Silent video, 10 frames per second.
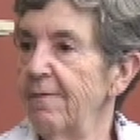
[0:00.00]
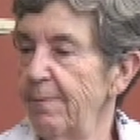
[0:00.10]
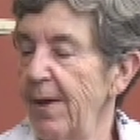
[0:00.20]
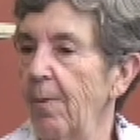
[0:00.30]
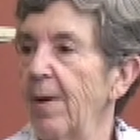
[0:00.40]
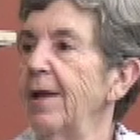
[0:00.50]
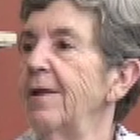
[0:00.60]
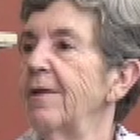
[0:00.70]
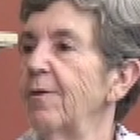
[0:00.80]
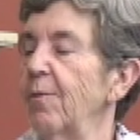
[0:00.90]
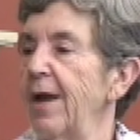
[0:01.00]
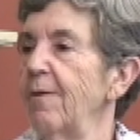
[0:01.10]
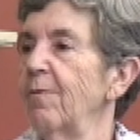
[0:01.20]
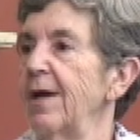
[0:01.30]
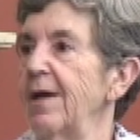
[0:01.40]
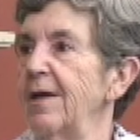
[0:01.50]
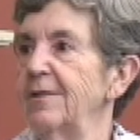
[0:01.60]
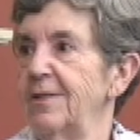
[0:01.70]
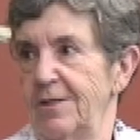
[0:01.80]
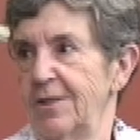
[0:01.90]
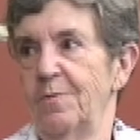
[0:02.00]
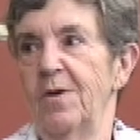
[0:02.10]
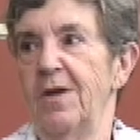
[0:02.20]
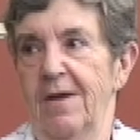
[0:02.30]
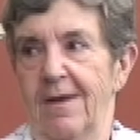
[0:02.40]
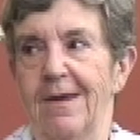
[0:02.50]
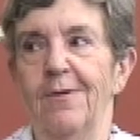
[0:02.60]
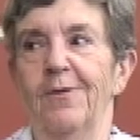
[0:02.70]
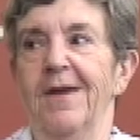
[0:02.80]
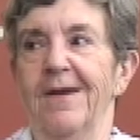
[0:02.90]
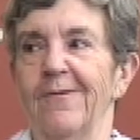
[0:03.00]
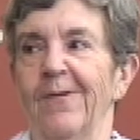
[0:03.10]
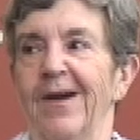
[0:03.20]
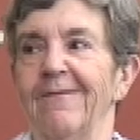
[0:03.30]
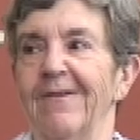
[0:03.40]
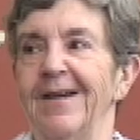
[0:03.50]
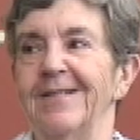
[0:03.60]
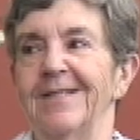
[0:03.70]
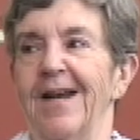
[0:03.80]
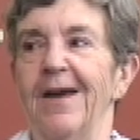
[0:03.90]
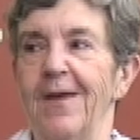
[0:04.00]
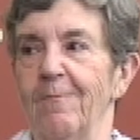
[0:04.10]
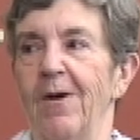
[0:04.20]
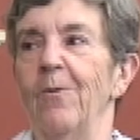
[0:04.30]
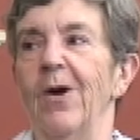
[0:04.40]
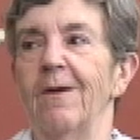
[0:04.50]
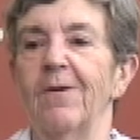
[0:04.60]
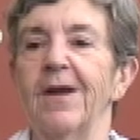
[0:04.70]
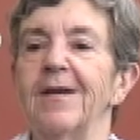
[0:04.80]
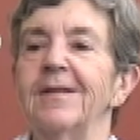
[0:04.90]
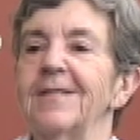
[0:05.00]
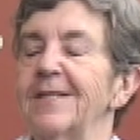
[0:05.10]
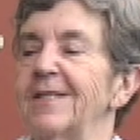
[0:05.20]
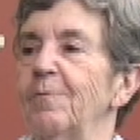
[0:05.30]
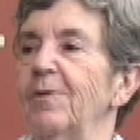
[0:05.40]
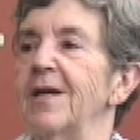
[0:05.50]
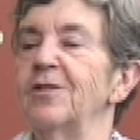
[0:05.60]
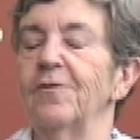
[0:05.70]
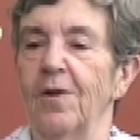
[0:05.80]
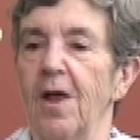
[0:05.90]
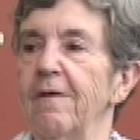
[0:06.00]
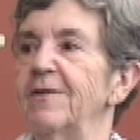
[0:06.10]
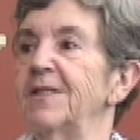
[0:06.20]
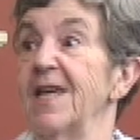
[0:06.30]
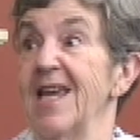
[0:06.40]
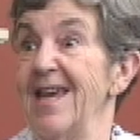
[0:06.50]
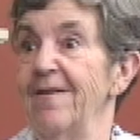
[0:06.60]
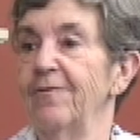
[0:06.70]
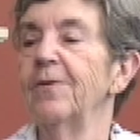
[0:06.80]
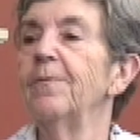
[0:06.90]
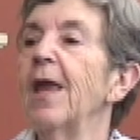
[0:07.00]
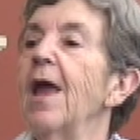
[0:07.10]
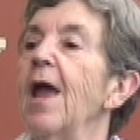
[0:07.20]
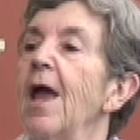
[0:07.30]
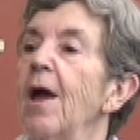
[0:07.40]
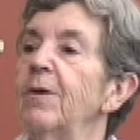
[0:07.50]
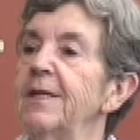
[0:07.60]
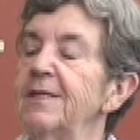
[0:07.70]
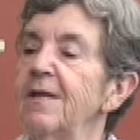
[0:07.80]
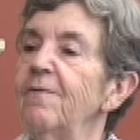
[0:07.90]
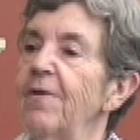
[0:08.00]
Belmont, the wedding ring is just what you think your wedding ring is, and I think my wedding ring is. It's a right. pledge of love. It's a gift. When he's in